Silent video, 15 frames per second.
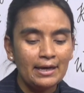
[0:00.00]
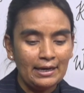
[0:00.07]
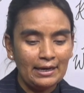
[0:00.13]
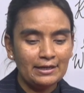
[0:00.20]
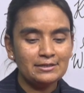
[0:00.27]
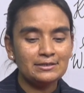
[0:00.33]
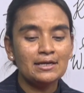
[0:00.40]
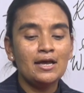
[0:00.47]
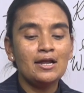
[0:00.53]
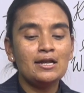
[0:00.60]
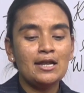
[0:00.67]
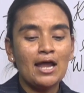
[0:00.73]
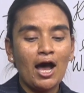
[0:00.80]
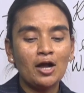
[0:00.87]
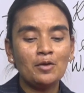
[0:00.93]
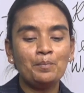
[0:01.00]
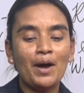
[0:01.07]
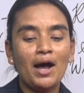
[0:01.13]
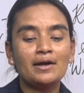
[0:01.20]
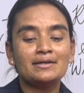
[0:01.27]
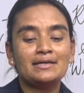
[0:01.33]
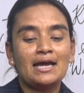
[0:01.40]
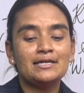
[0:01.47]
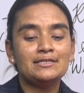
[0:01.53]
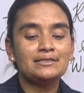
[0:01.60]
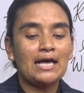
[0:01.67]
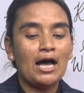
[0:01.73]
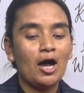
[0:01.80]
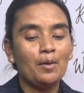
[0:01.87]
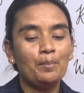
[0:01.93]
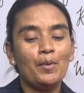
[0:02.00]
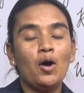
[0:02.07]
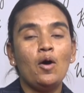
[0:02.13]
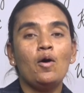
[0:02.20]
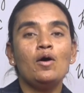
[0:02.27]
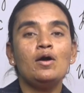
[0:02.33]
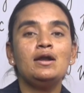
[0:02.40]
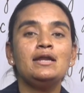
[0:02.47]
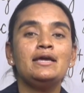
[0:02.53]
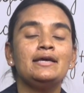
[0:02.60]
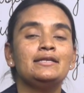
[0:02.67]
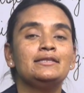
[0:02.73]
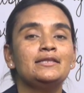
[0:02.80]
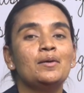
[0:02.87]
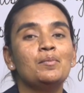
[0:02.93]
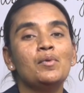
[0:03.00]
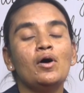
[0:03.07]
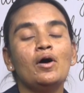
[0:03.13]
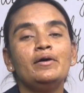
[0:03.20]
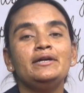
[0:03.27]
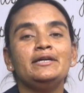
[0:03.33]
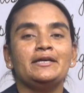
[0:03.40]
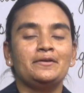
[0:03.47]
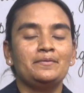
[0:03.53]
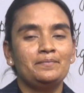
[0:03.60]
It's Lakpa gets up early in the morning.